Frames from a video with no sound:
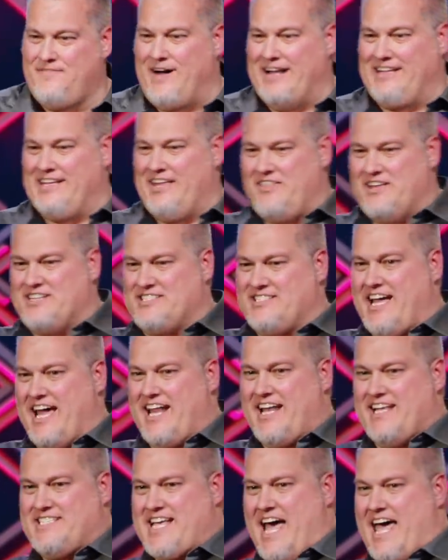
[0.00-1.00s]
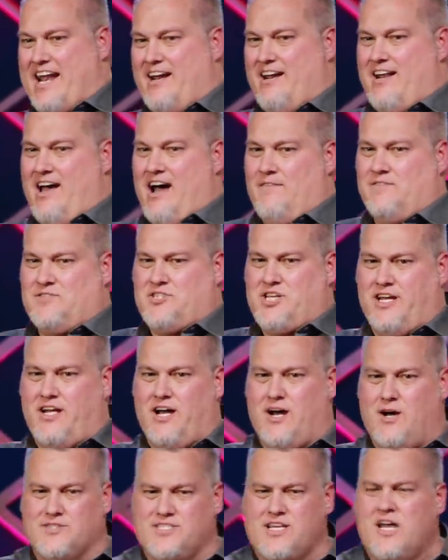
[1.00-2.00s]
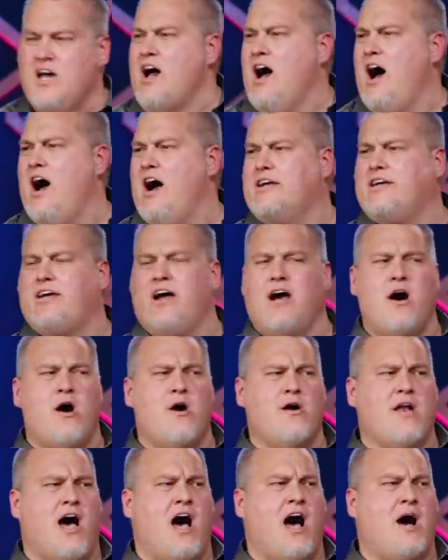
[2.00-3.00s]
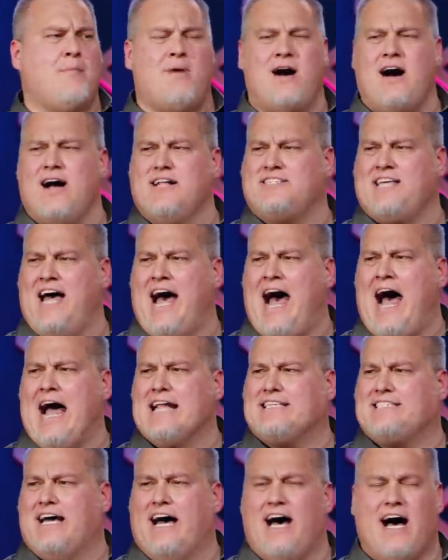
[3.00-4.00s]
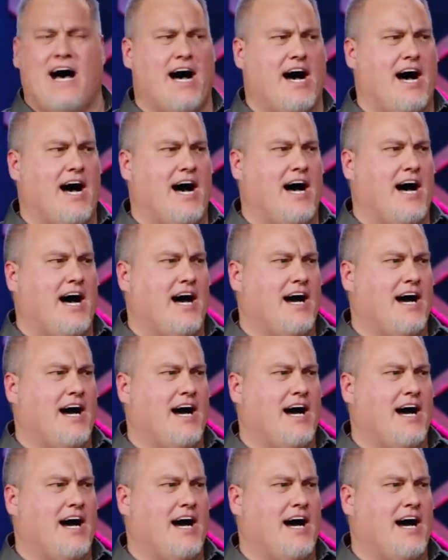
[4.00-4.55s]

Finally, this lady's had enough. She goes, Hakuna Matata!